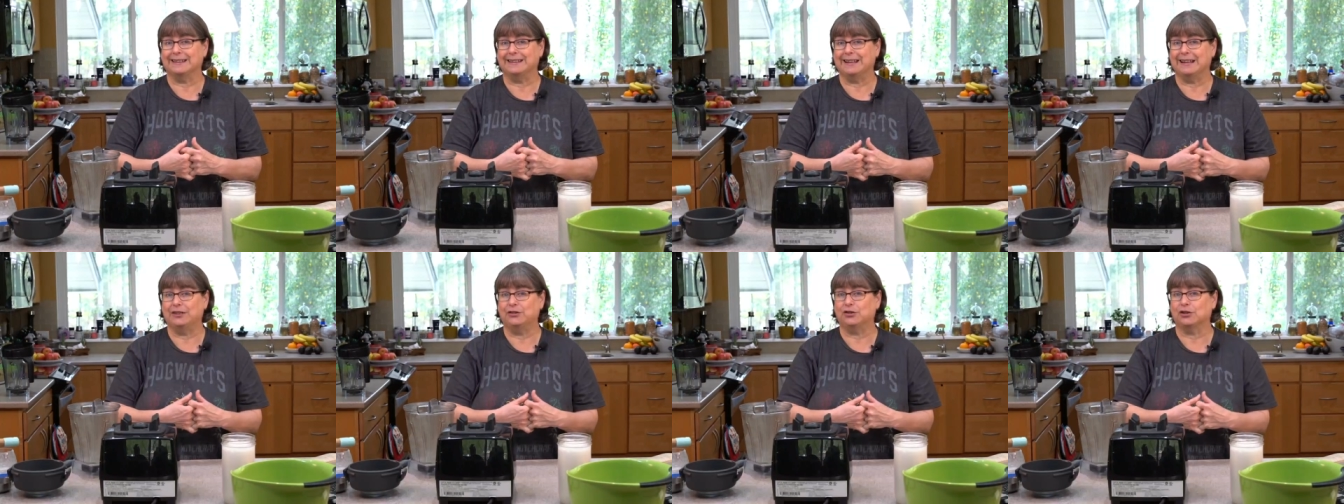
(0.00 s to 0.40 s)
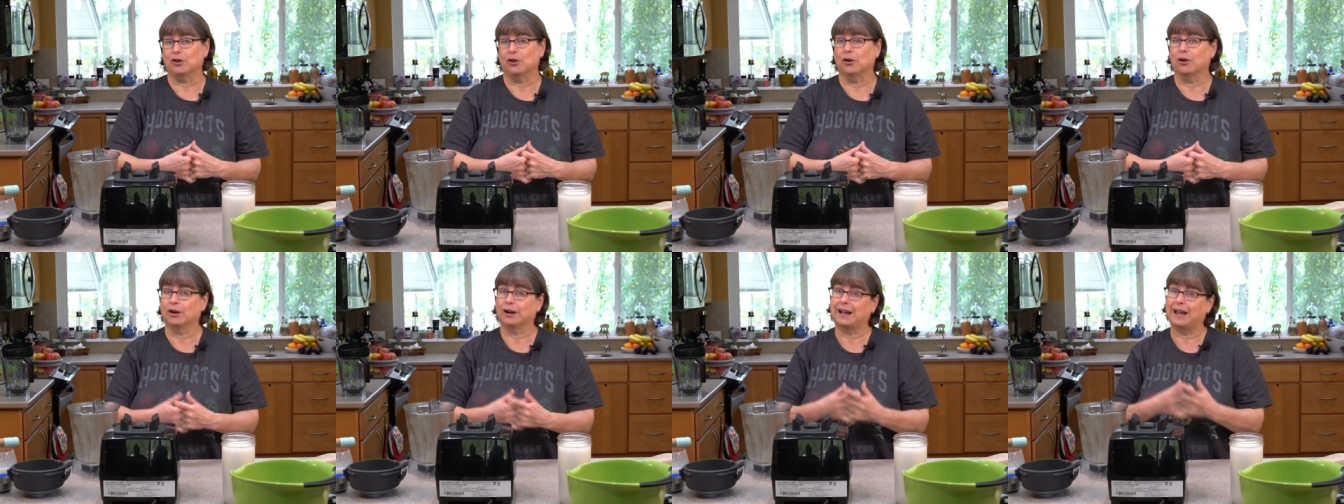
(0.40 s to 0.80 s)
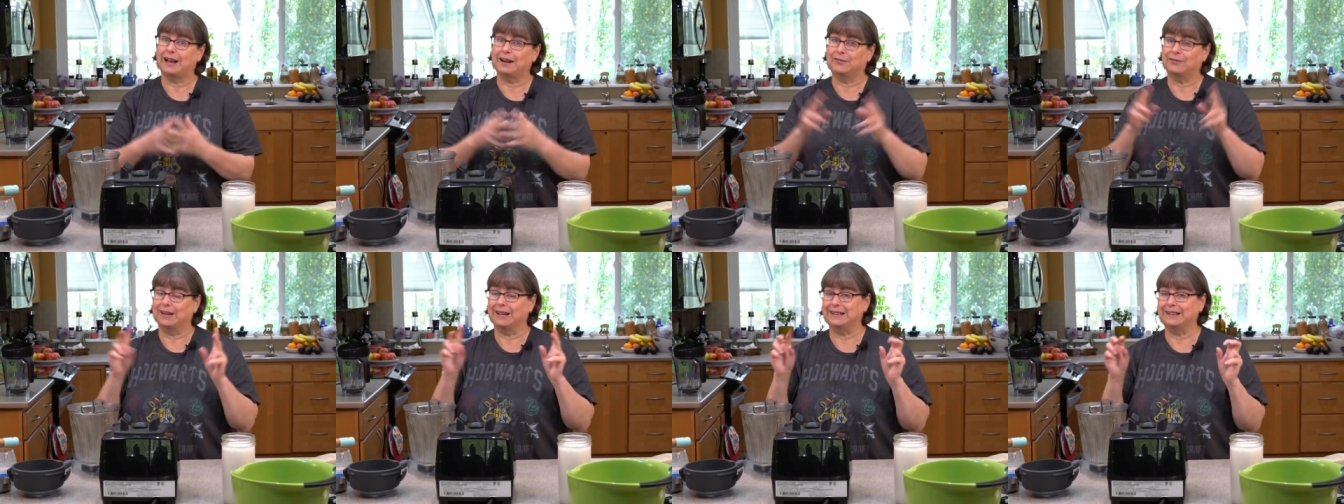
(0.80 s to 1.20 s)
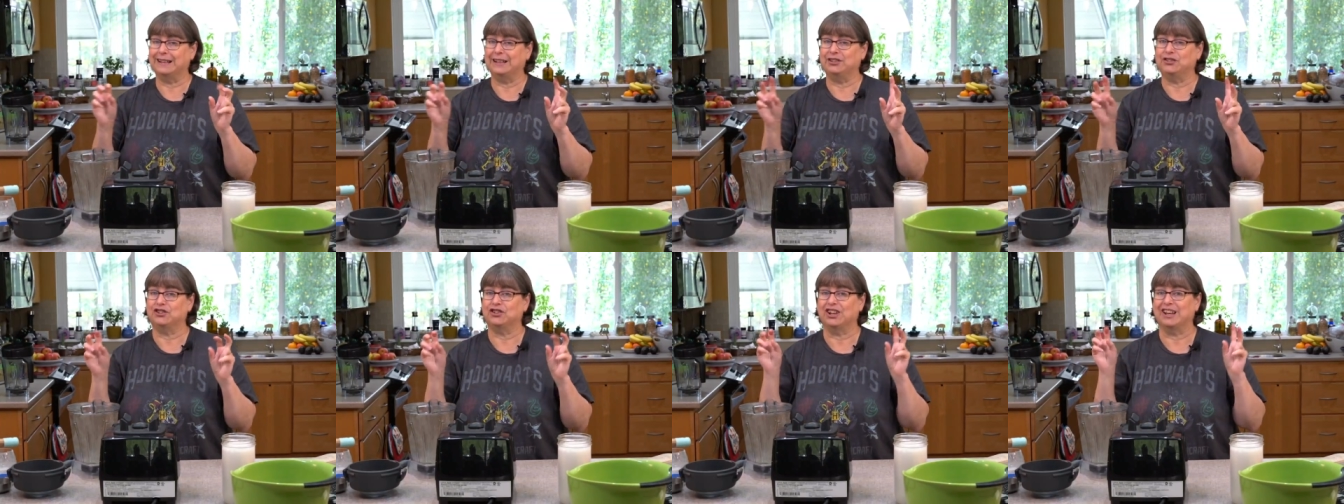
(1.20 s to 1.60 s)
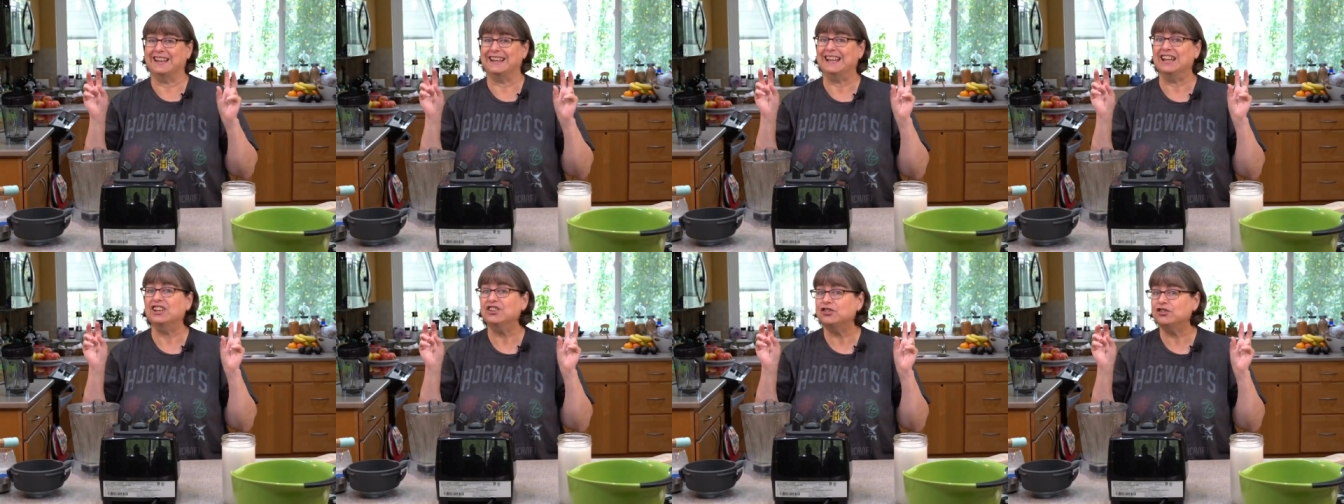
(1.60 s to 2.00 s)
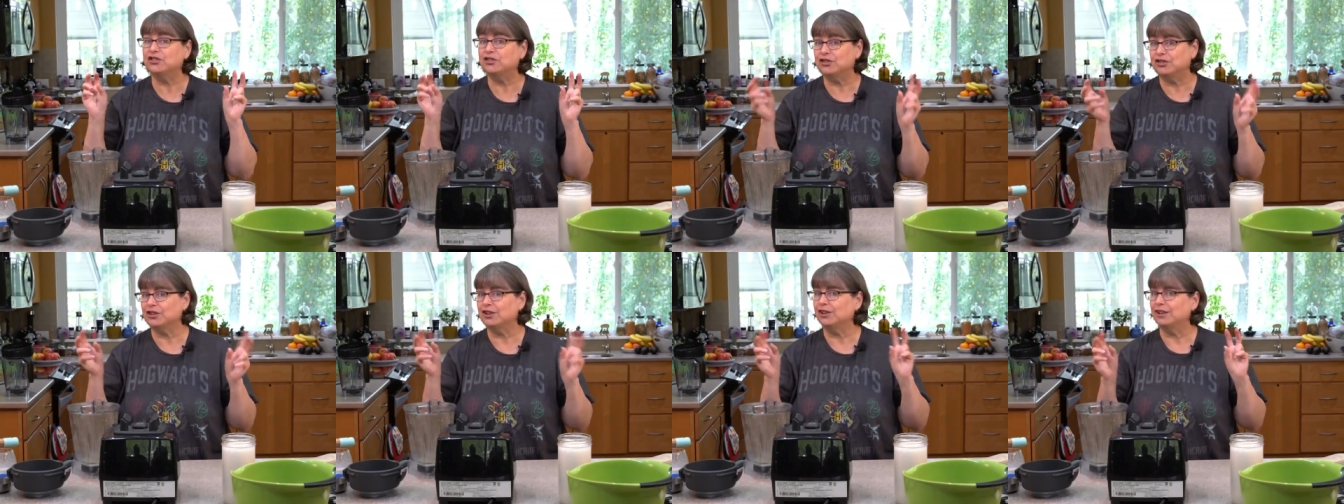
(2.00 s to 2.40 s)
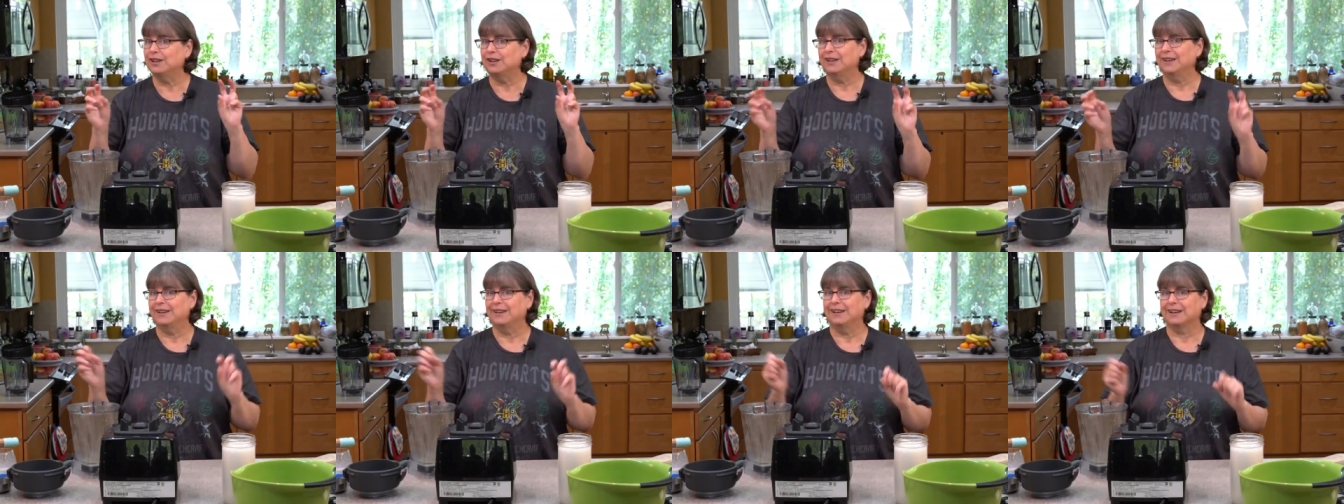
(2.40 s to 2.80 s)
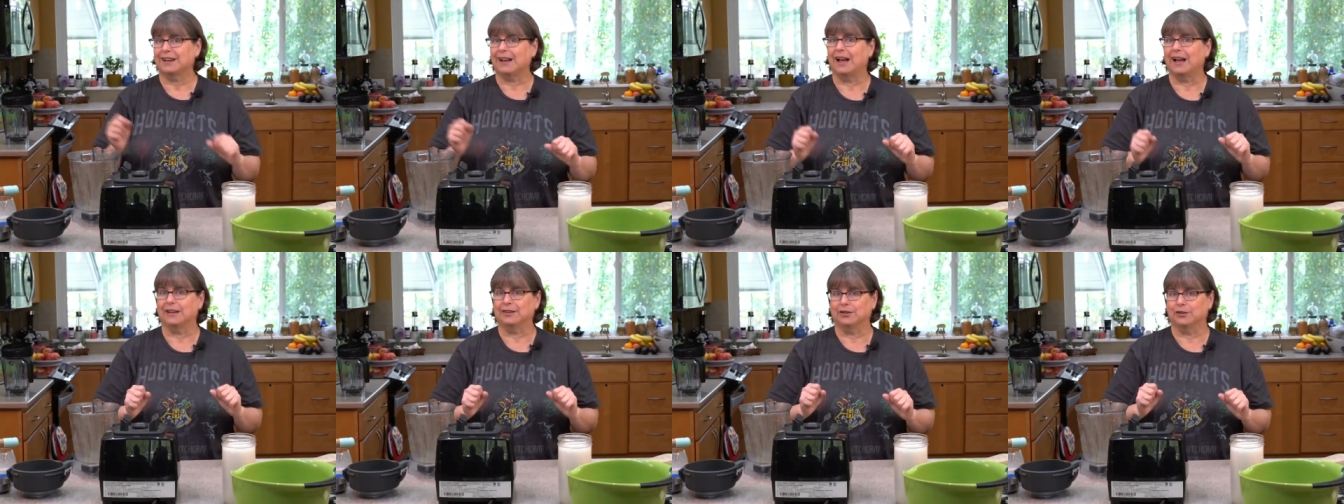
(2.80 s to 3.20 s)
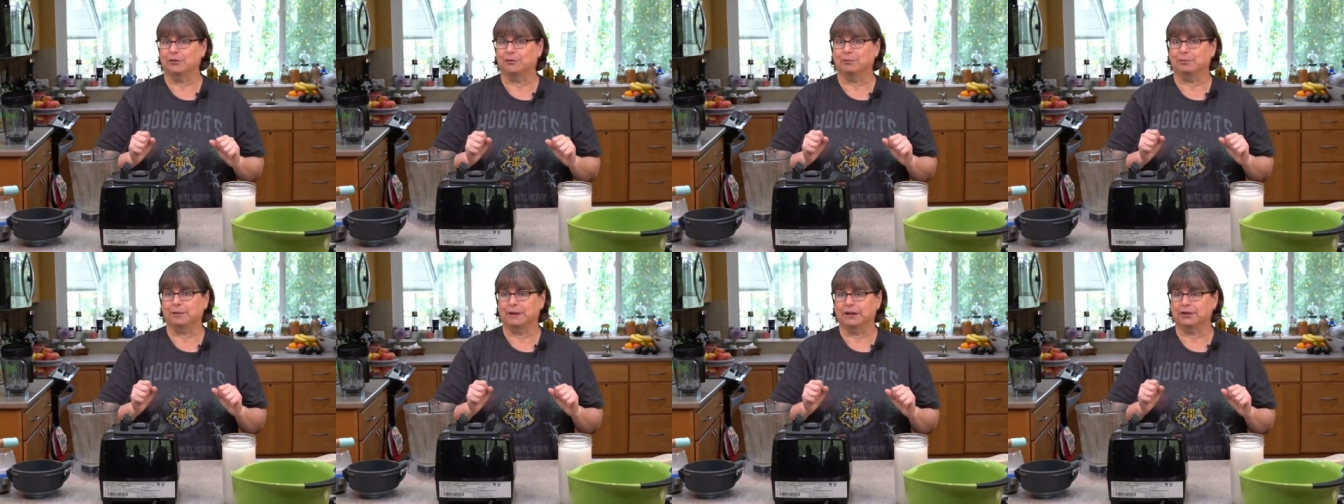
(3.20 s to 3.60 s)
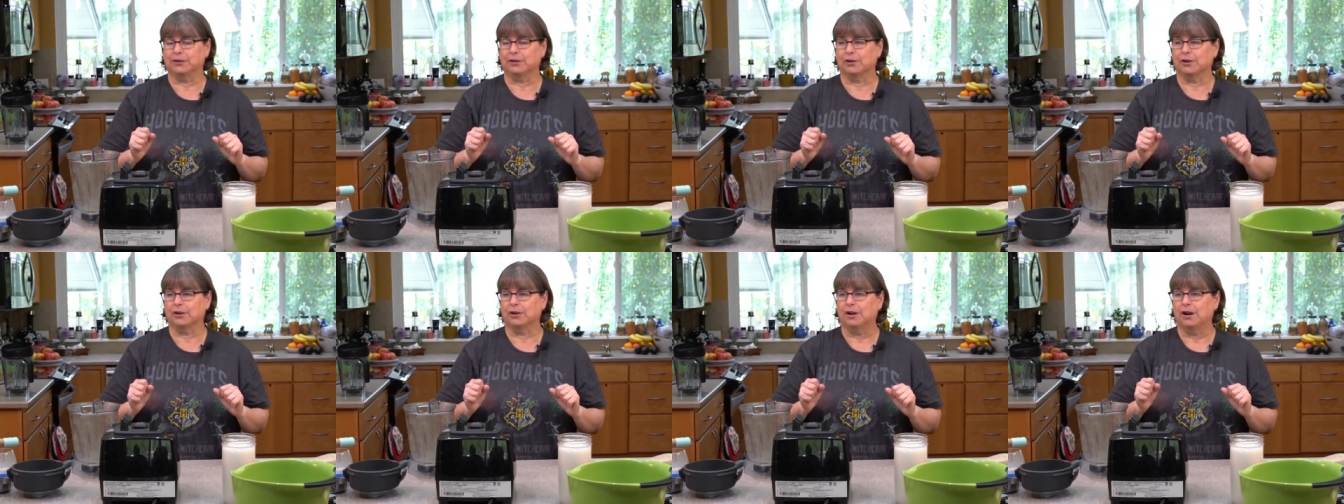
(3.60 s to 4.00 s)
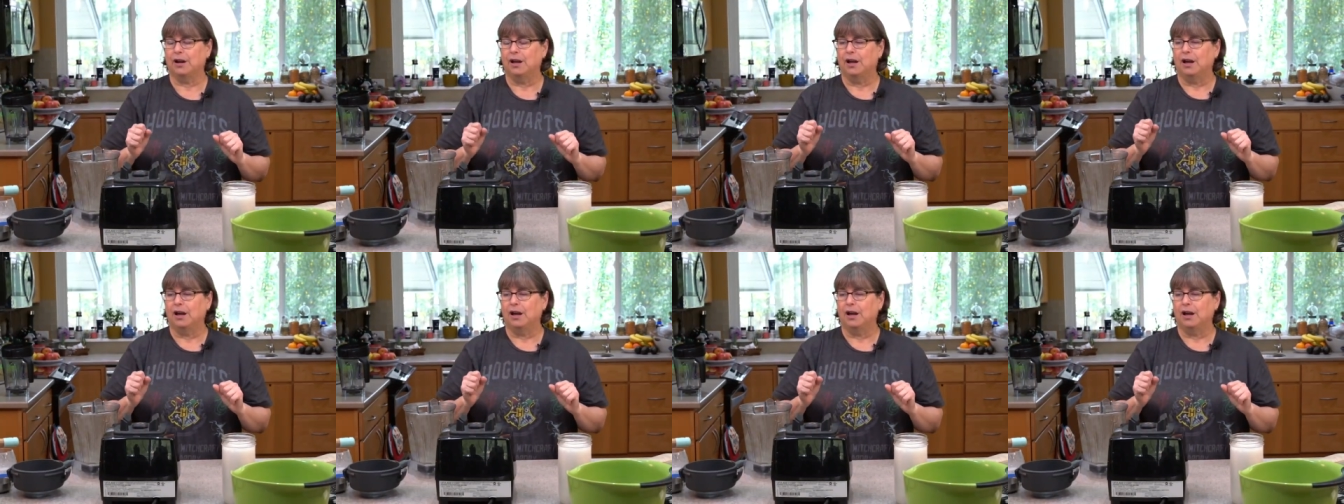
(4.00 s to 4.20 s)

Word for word: Ninja or kind of a Ninja-ish kind of blender.